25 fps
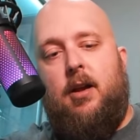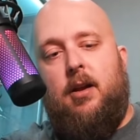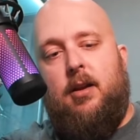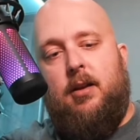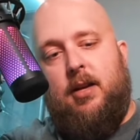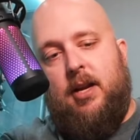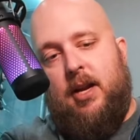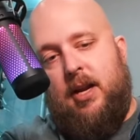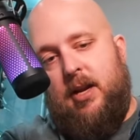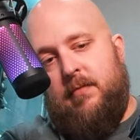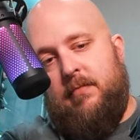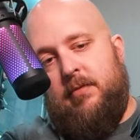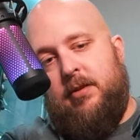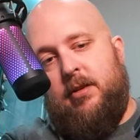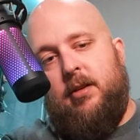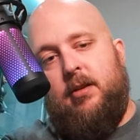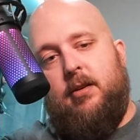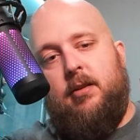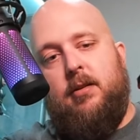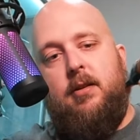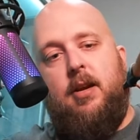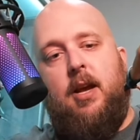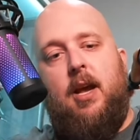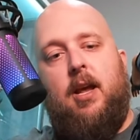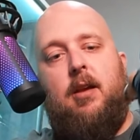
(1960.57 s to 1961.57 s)
Damn, she
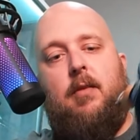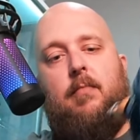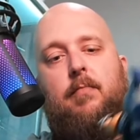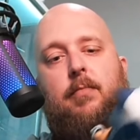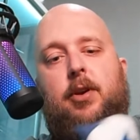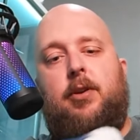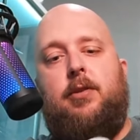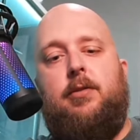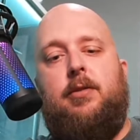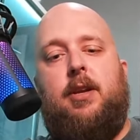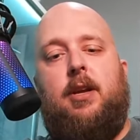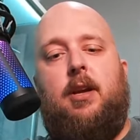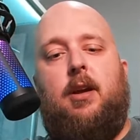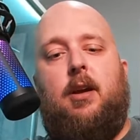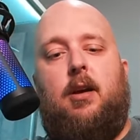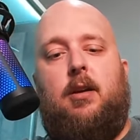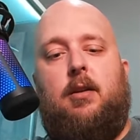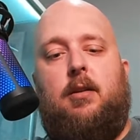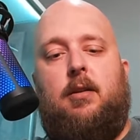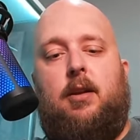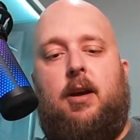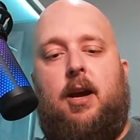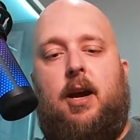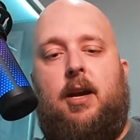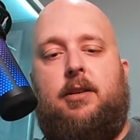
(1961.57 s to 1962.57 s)
do got a booty on her
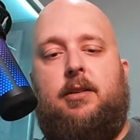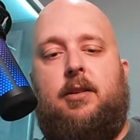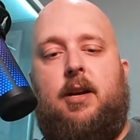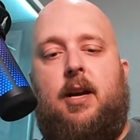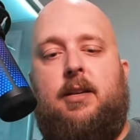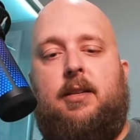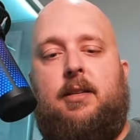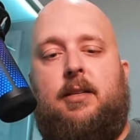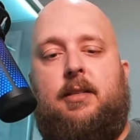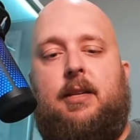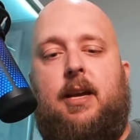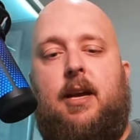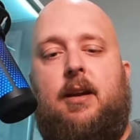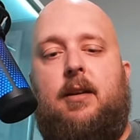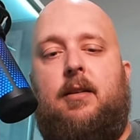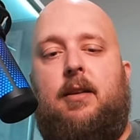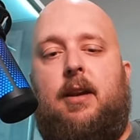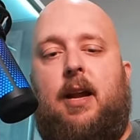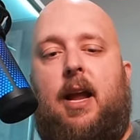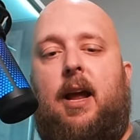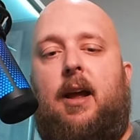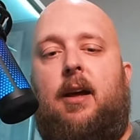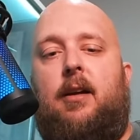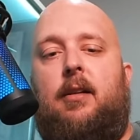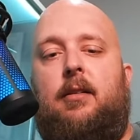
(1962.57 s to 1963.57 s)
though. I tried to set her
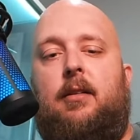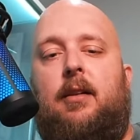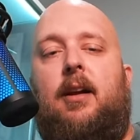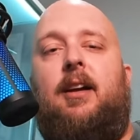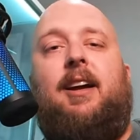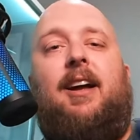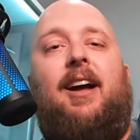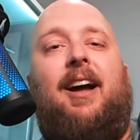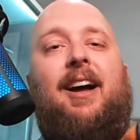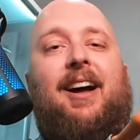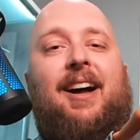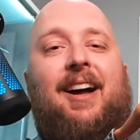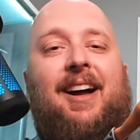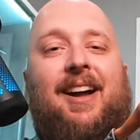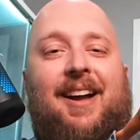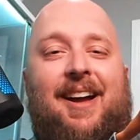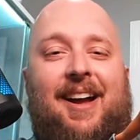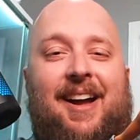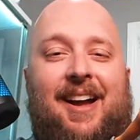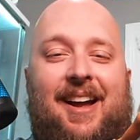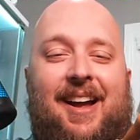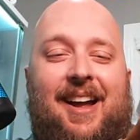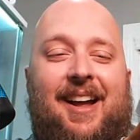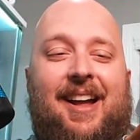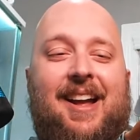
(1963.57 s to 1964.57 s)
down,
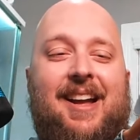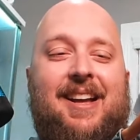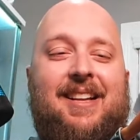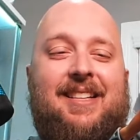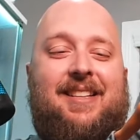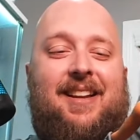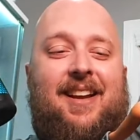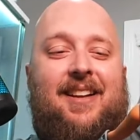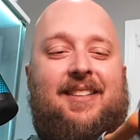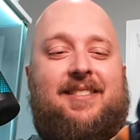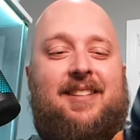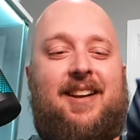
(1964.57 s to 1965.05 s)
so I